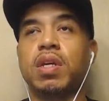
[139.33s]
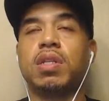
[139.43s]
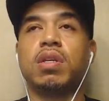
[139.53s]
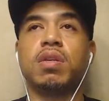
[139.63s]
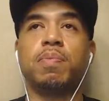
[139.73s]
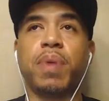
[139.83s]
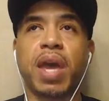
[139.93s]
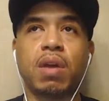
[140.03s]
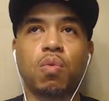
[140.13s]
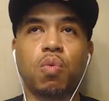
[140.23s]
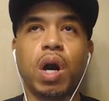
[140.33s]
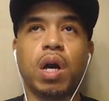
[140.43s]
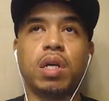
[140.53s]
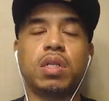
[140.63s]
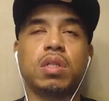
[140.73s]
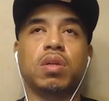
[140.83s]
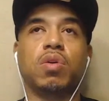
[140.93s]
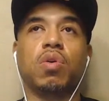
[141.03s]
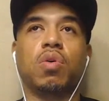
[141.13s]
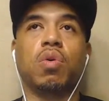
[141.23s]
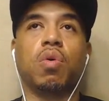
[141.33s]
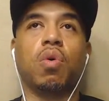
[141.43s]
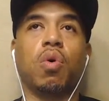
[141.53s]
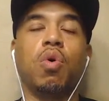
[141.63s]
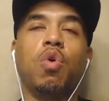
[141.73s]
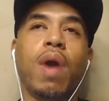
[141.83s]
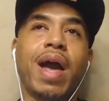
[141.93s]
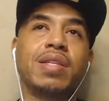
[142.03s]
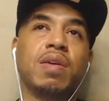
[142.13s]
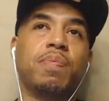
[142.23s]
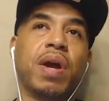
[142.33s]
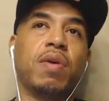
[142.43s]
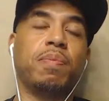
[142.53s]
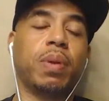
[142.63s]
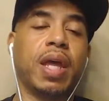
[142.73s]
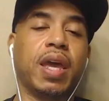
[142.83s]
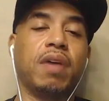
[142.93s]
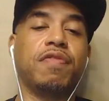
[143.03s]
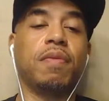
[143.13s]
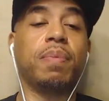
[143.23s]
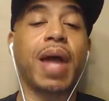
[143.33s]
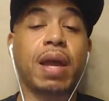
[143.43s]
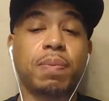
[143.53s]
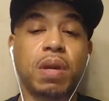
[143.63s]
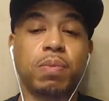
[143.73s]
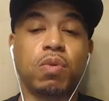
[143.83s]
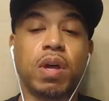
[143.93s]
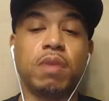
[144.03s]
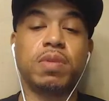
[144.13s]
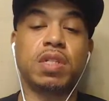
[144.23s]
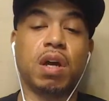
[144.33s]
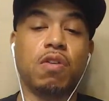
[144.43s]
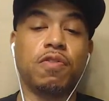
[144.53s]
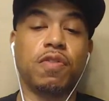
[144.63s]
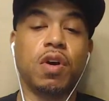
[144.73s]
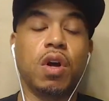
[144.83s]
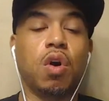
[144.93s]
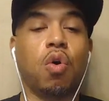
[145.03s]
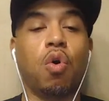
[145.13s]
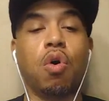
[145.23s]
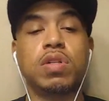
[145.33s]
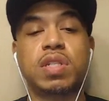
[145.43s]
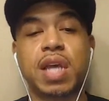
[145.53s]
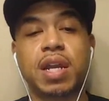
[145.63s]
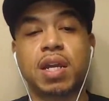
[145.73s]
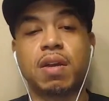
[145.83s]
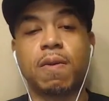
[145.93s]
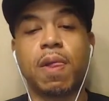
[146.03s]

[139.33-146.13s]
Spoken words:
The debate was who has the better plan for black people, himself or Seti.